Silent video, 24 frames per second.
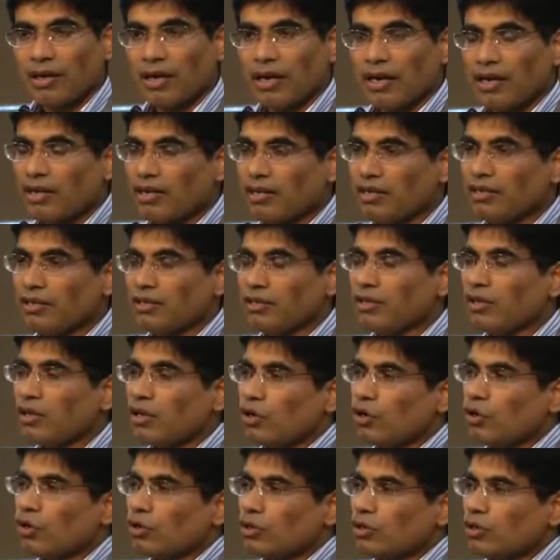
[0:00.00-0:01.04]
And he
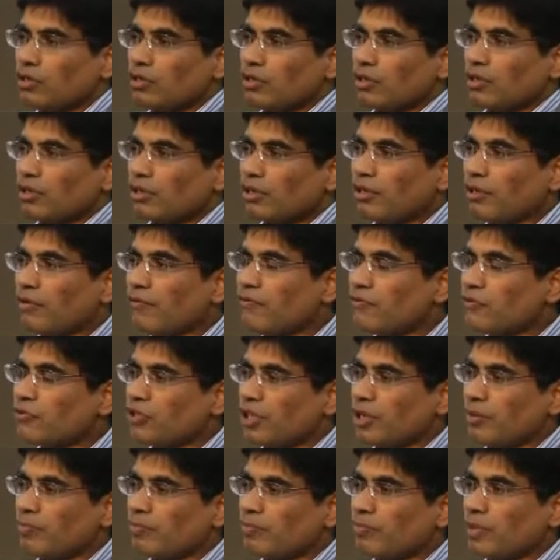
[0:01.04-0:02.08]
gives
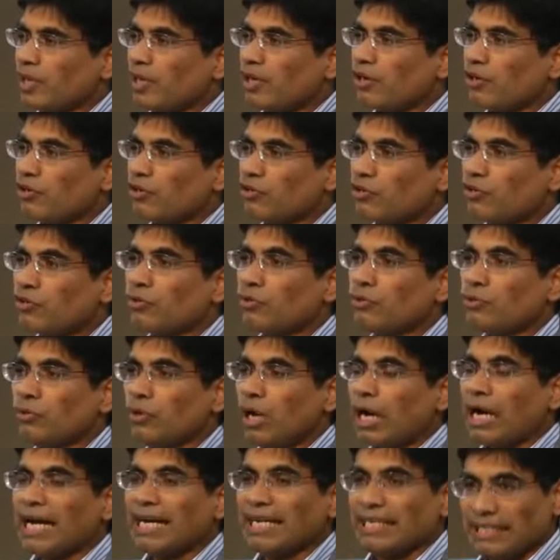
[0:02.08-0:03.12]
them their
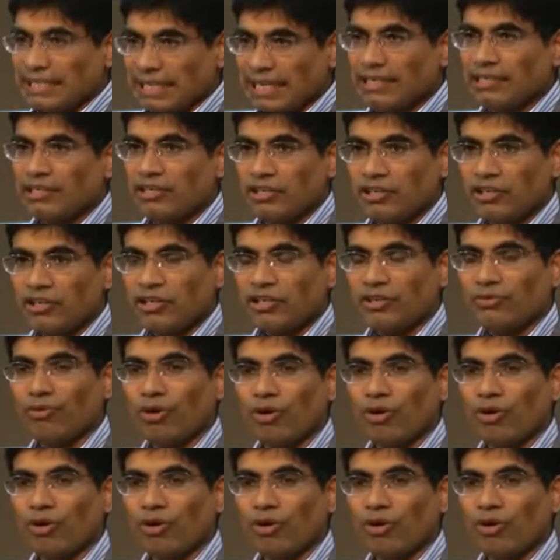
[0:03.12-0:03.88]
true identity.